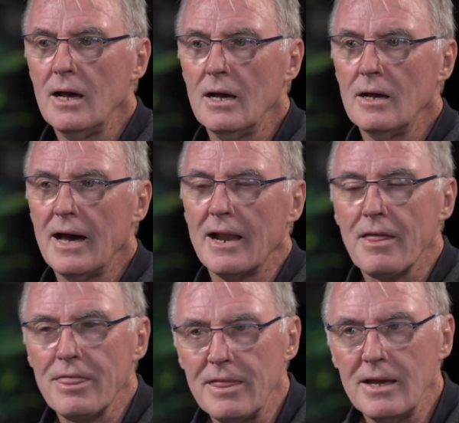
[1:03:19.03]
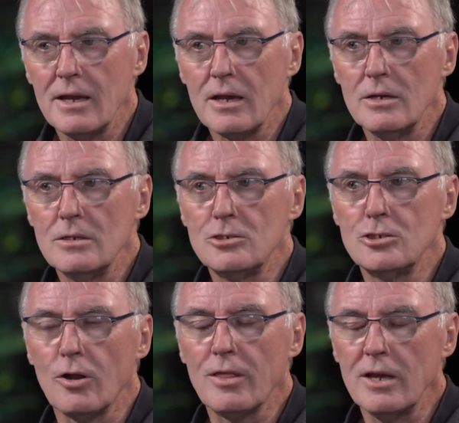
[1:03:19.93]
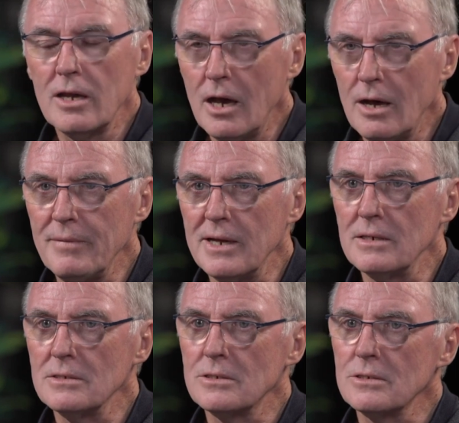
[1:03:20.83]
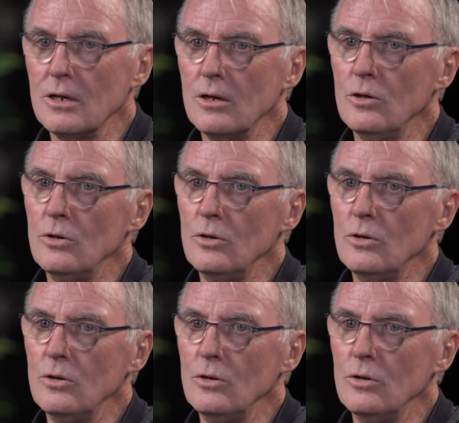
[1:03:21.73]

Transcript: and I think Jonathan Cummings,